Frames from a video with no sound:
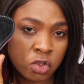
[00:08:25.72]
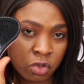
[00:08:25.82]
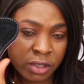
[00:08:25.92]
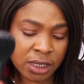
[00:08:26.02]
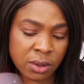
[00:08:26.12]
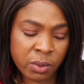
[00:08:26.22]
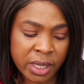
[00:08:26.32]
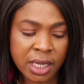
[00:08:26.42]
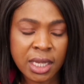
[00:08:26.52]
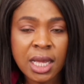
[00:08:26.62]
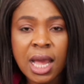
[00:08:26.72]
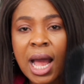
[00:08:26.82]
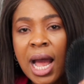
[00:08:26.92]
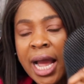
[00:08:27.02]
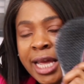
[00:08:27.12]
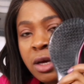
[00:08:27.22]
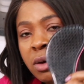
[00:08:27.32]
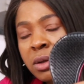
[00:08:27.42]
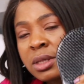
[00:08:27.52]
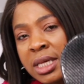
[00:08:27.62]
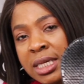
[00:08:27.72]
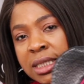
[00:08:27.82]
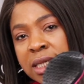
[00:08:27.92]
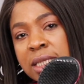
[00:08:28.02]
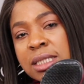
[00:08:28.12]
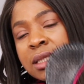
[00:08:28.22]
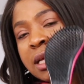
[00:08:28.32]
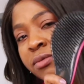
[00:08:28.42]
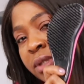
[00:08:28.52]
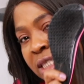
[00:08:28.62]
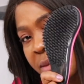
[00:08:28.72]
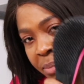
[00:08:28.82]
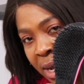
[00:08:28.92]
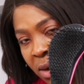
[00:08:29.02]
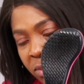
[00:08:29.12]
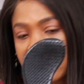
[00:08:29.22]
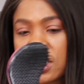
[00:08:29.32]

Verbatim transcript: straight away, I got this seventeen pounds.